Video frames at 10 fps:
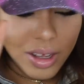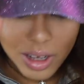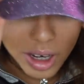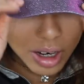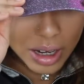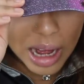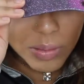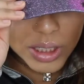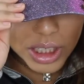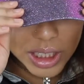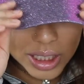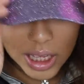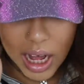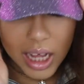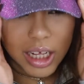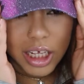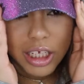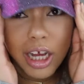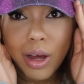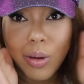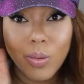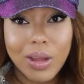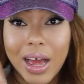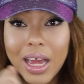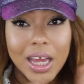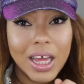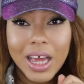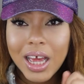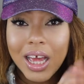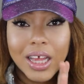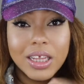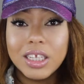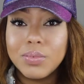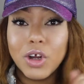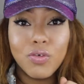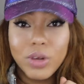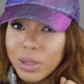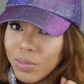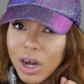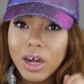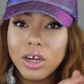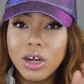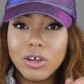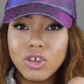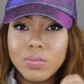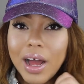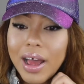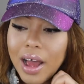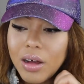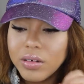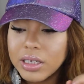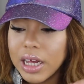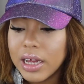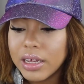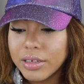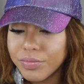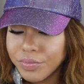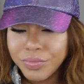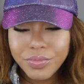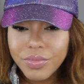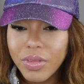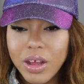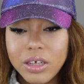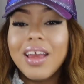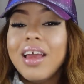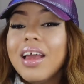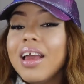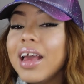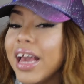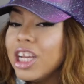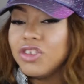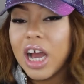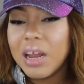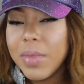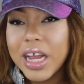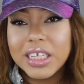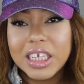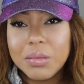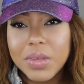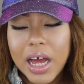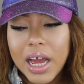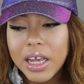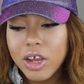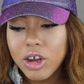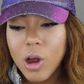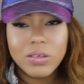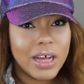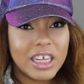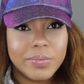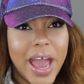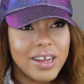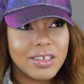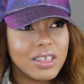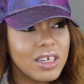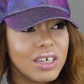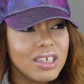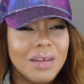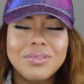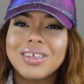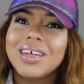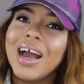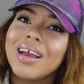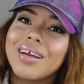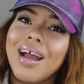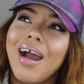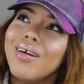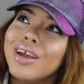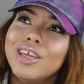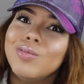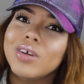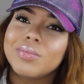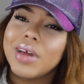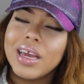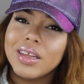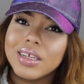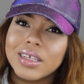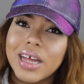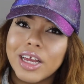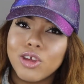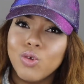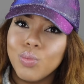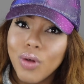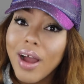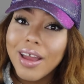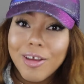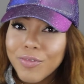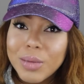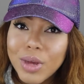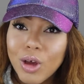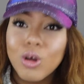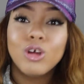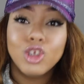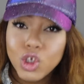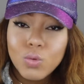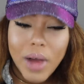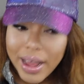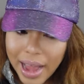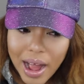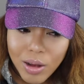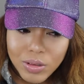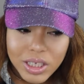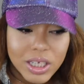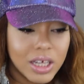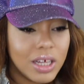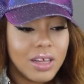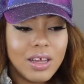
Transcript: girl, I was just like, yo, like, this boy really brought a girl to my house. Like, he's trying to make it seem like, you know, it's not as bad as it is. I'm just like, how can you explain this? Like, you brought a female to my house.